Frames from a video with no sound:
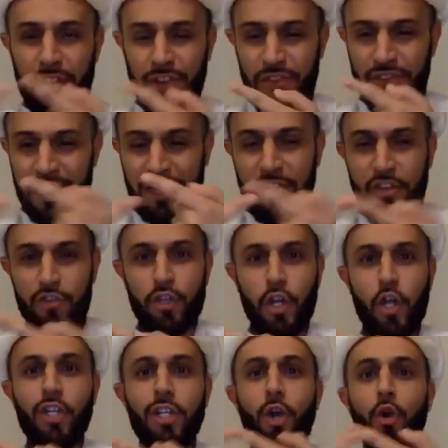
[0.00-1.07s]
There's a there's a
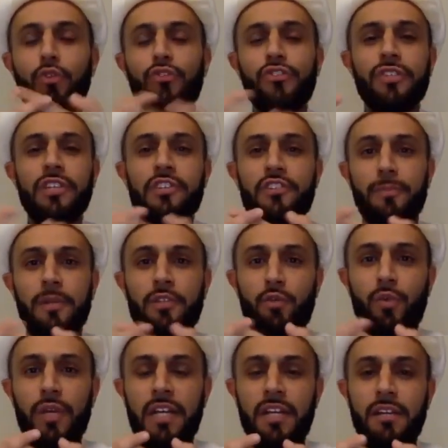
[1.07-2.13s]
closeness
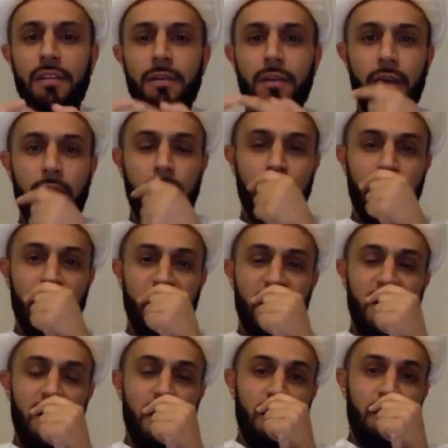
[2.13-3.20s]
between
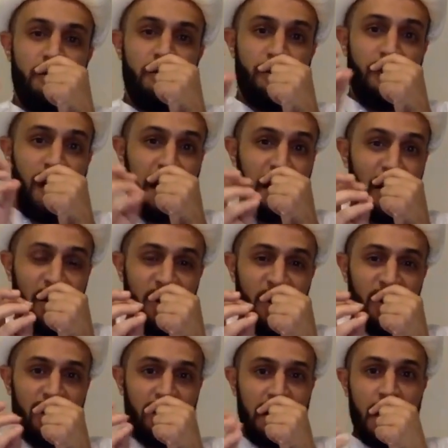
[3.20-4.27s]

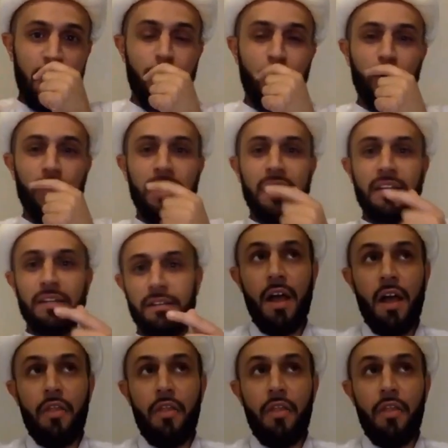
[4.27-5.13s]
fire and burning.